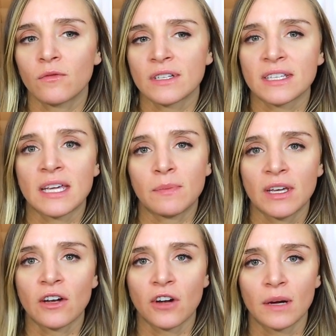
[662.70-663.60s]
was
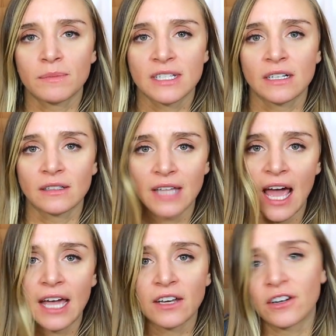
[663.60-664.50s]
keeping her up till
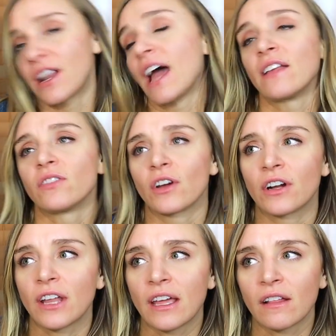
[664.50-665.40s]
9 or
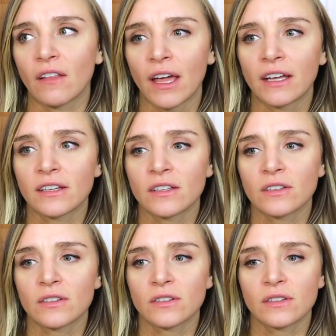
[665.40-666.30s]
9:30 like
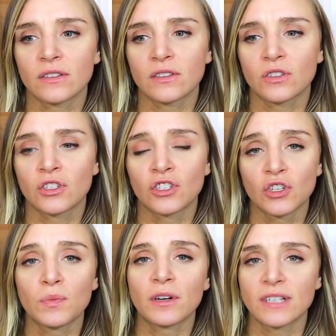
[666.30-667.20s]

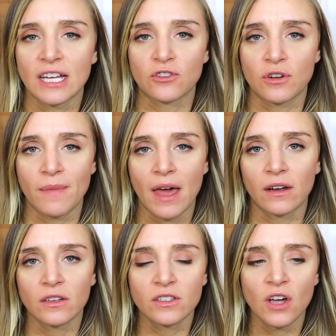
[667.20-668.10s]
super
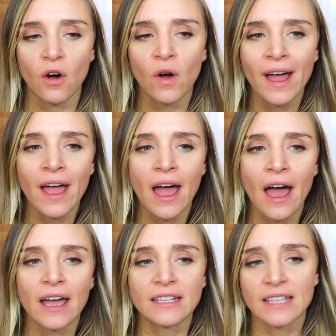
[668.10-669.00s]
detrimental. So
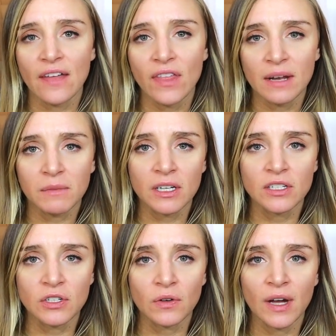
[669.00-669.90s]
it's not that I'm
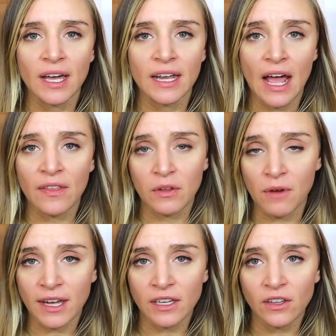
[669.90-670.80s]
gonna do it on the
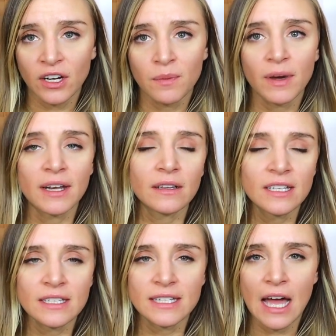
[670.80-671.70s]
regular, but at
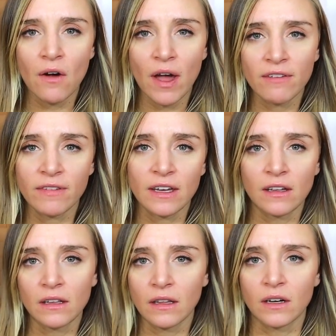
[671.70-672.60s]
least now I
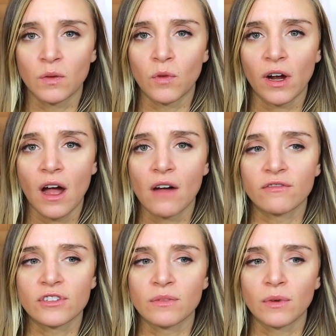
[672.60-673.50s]
feel a little more
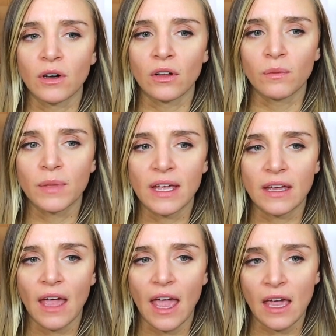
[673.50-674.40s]
comfortable
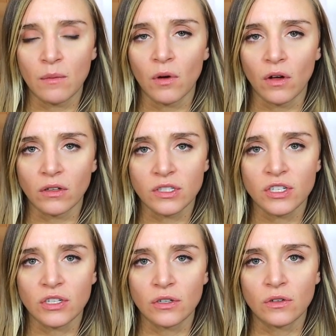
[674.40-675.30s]
being able
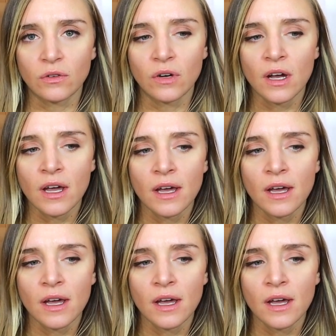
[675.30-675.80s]
to